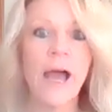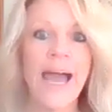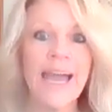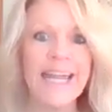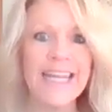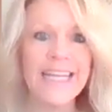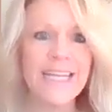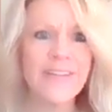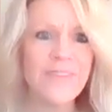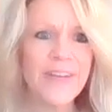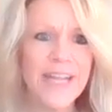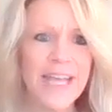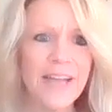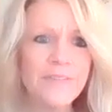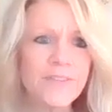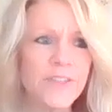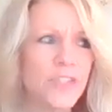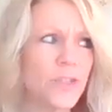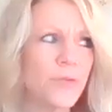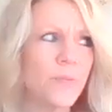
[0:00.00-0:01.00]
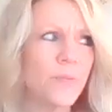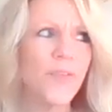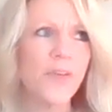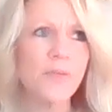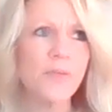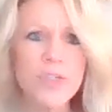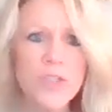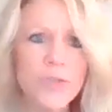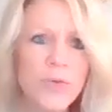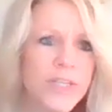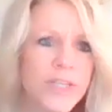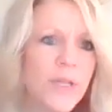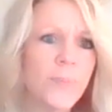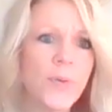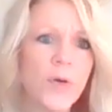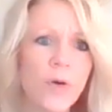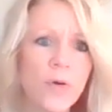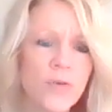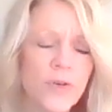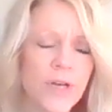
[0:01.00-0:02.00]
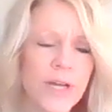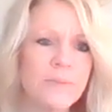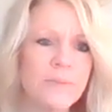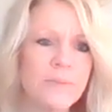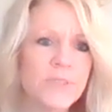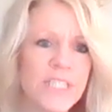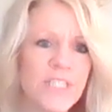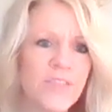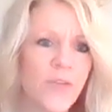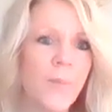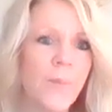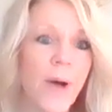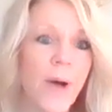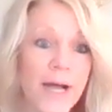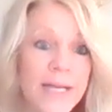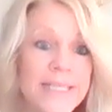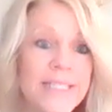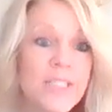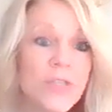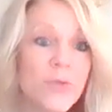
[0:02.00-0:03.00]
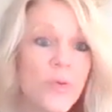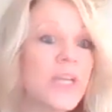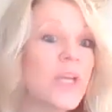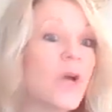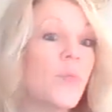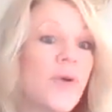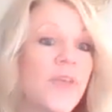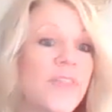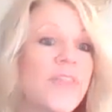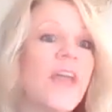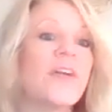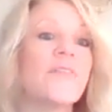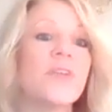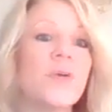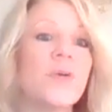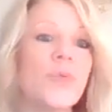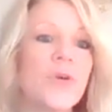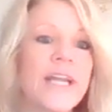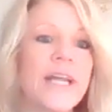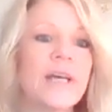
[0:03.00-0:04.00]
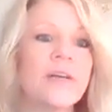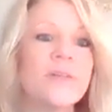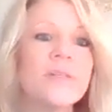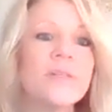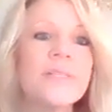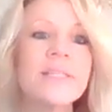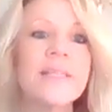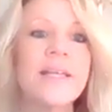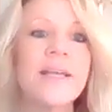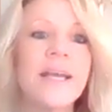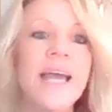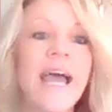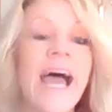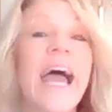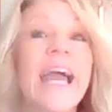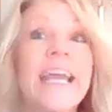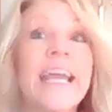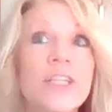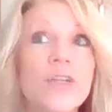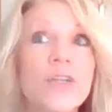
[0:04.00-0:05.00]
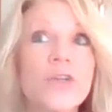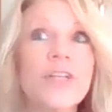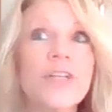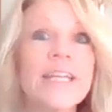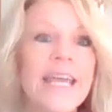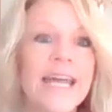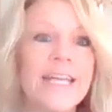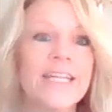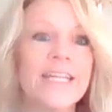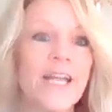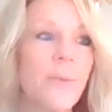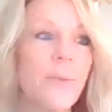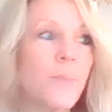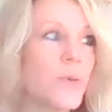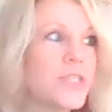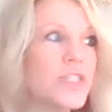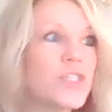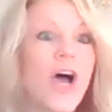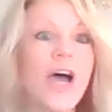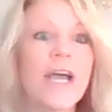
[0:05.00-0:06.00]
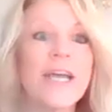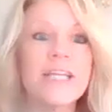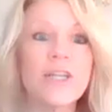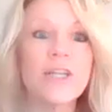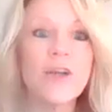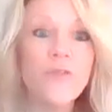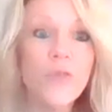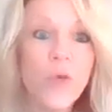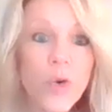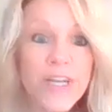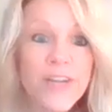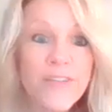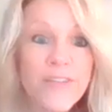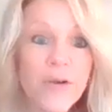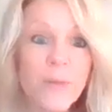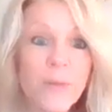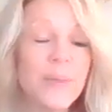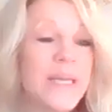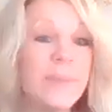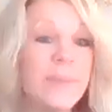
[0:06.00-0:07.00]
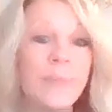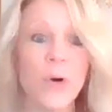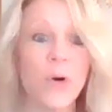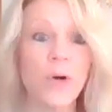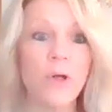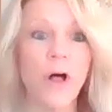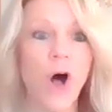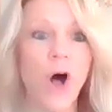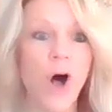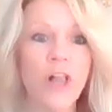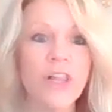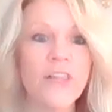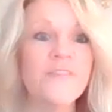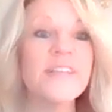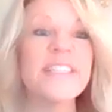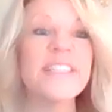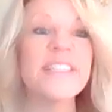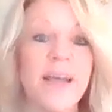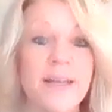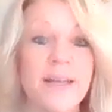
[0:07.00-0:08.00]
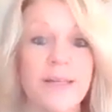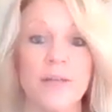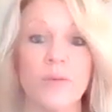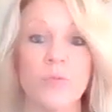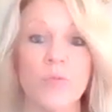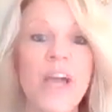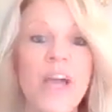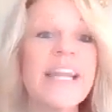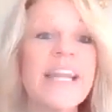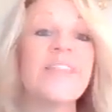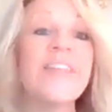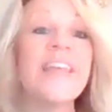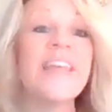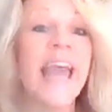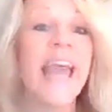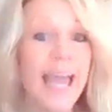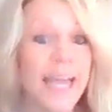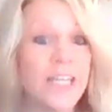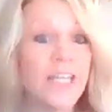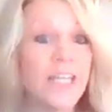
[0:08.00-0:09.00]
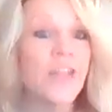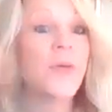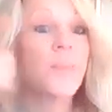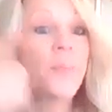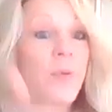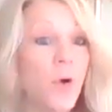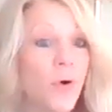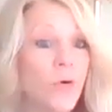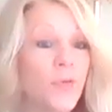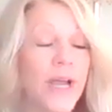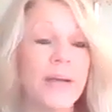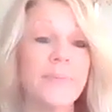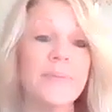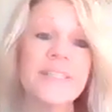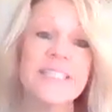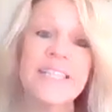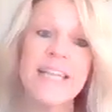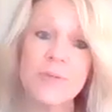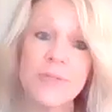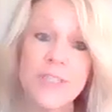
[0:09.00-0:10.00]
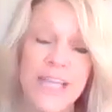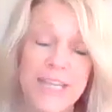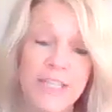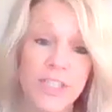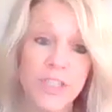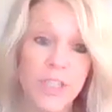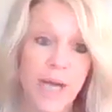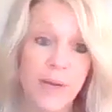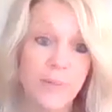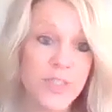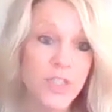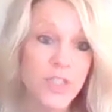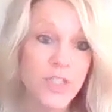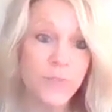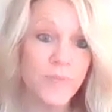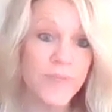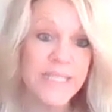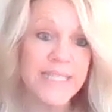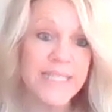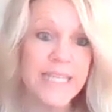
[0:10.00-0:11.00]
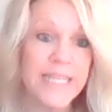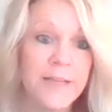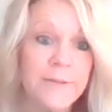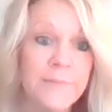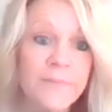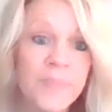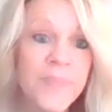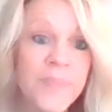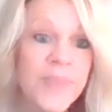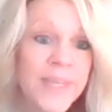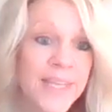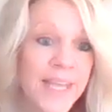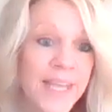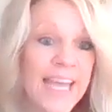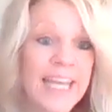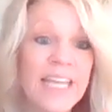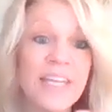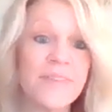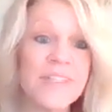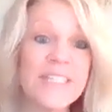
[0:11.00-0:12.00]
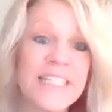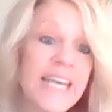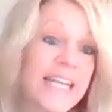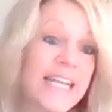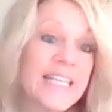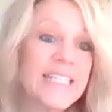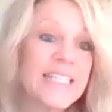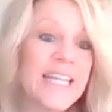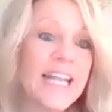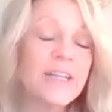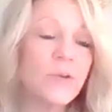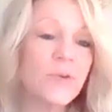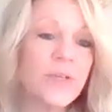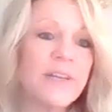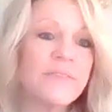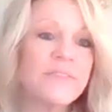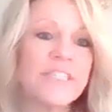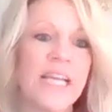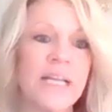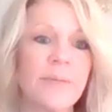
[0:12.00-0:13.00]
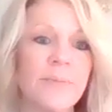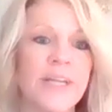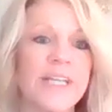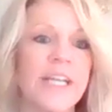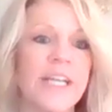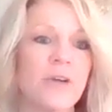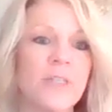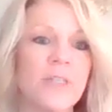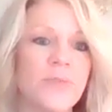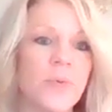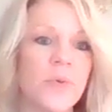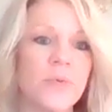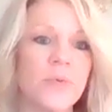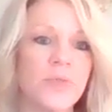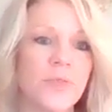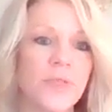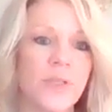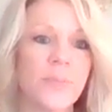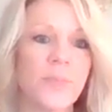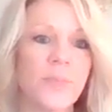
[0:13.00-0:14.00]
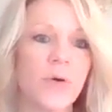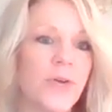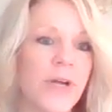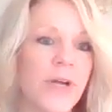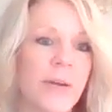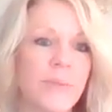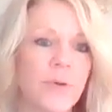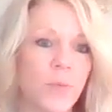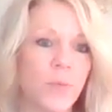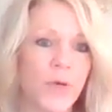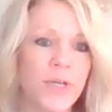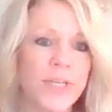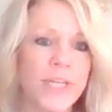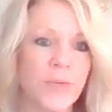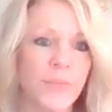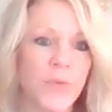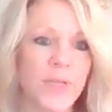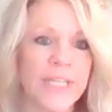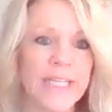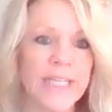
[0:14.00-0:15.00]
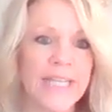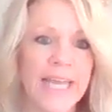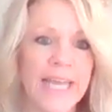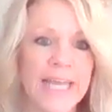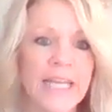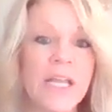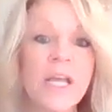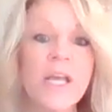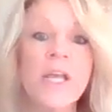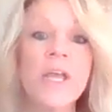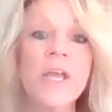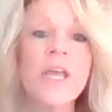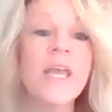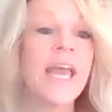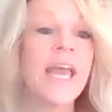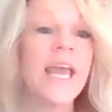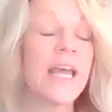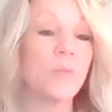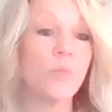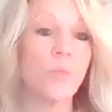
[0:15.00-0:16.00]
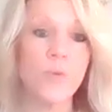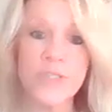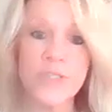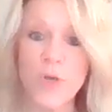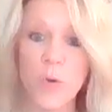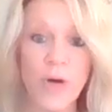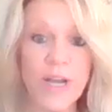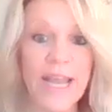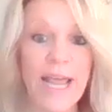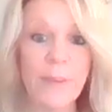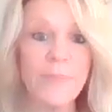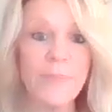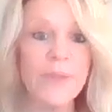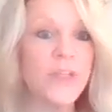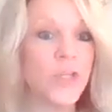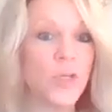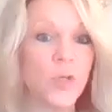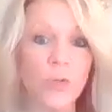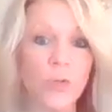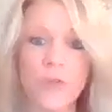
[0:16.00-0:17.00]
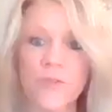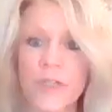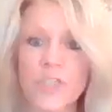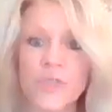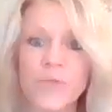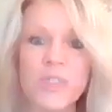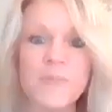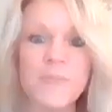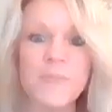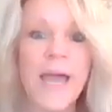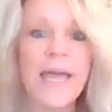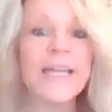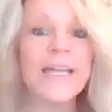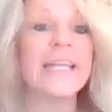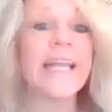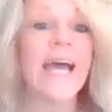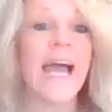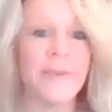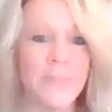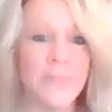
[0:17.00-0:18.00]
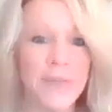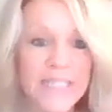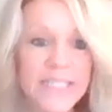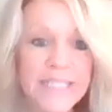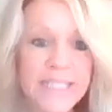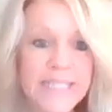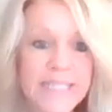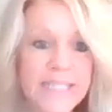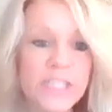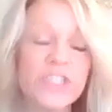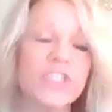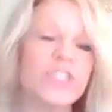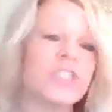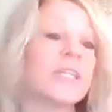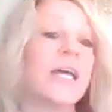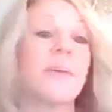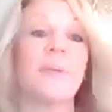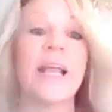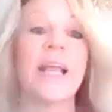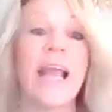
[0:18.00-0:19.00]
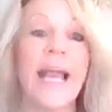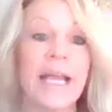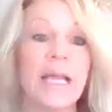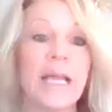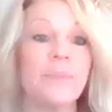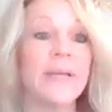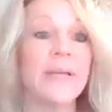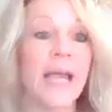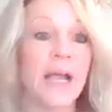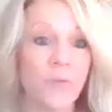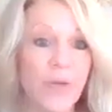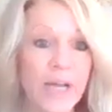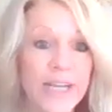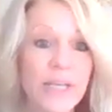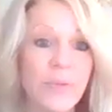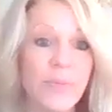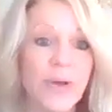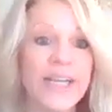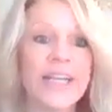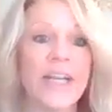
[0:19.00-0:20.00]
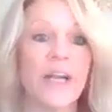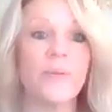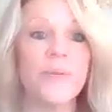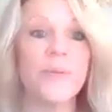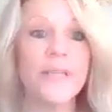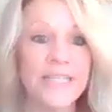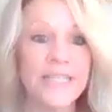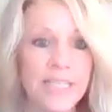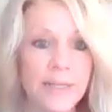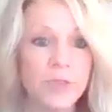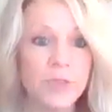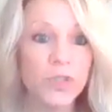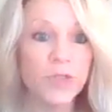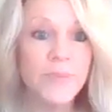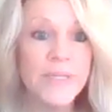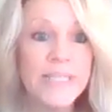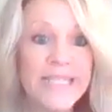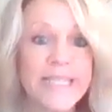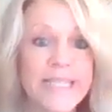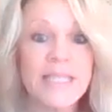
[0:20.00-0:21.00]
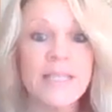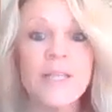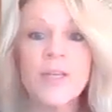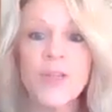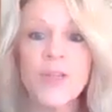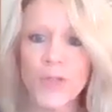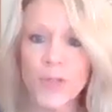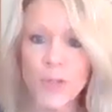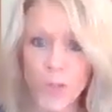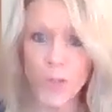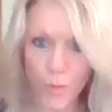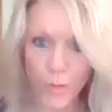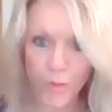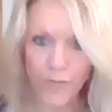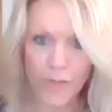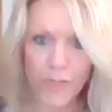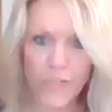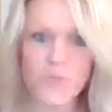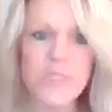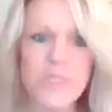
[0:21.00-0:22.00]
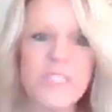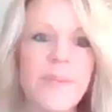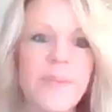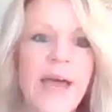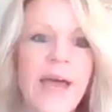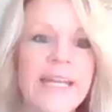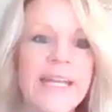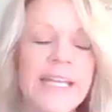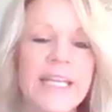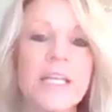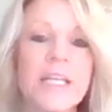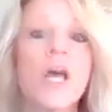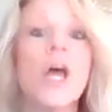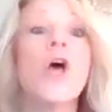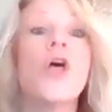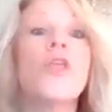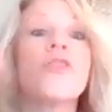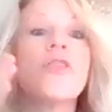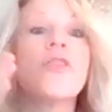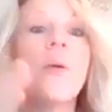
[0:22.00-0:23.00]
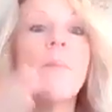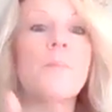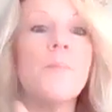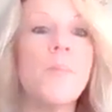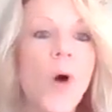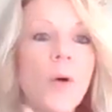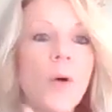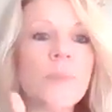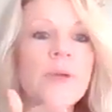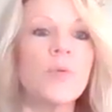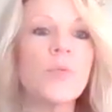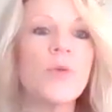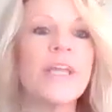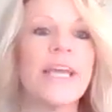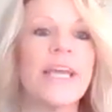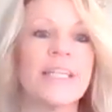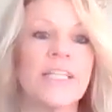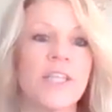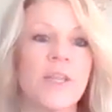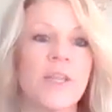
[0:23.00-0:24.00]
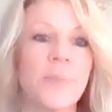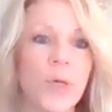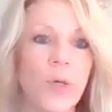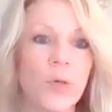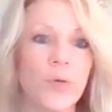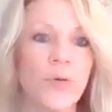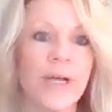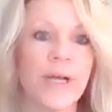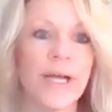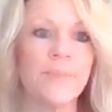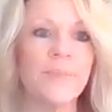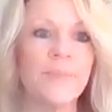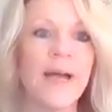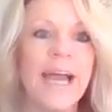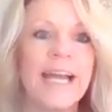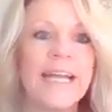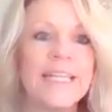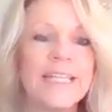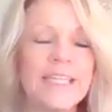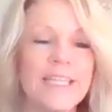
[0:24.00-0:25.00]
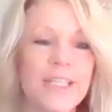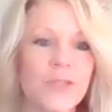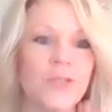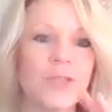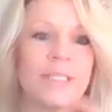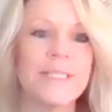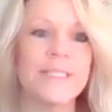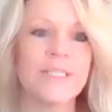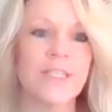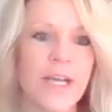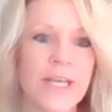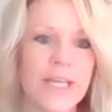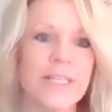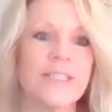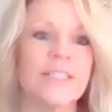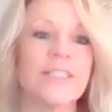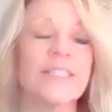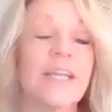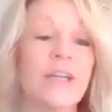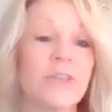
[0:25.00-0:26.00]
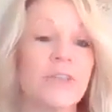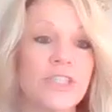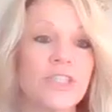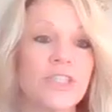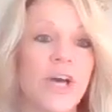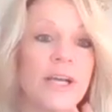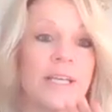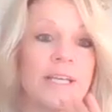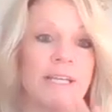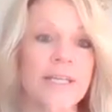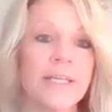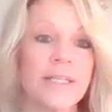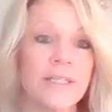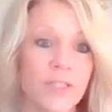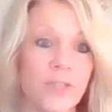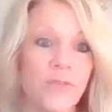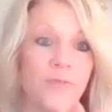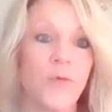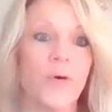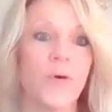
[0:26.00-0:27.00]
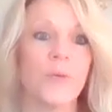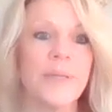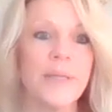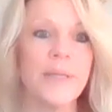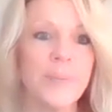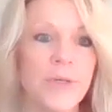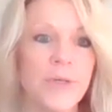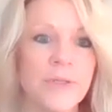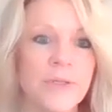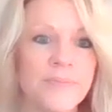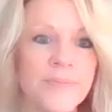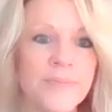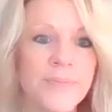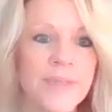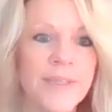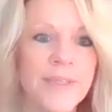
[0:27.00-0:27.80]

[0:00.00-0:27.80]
I didn't even have to. From doing the program, just from us doing it with everyone else, I literally ended up was talking to 4 different people all of a sudden, right at the end of the program, because I was too busy. I even said, I don't have time right now because we were doing the program and working really late. And so what happened? The universe responded. I made a decision. I'm like, I am not ready right now because I'm too busy. The universe responded. The moment we ended the program, I literally started talking to 4 people.